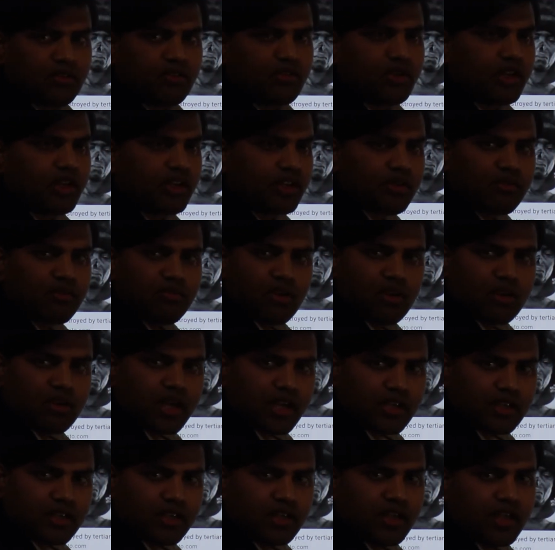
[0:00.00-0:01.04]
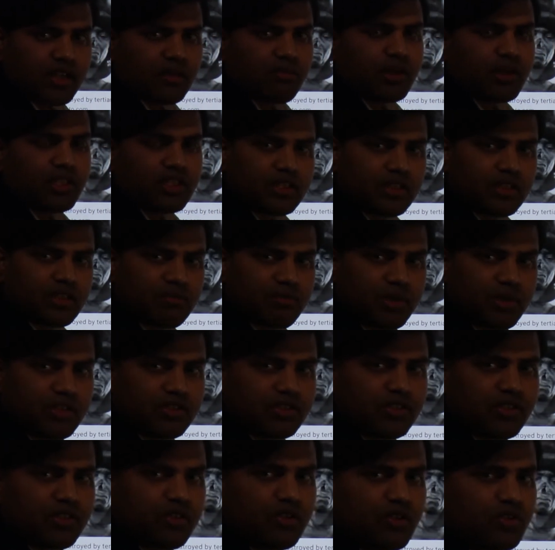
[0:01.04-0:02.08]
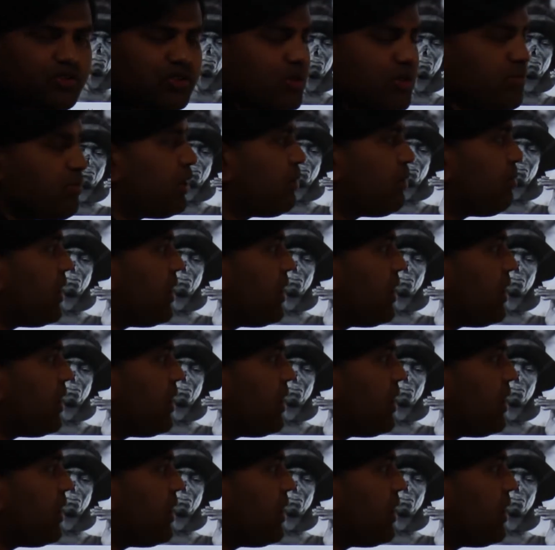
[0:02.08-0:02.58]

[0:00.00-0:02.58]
You can give long acting like benzathine penicillin or simple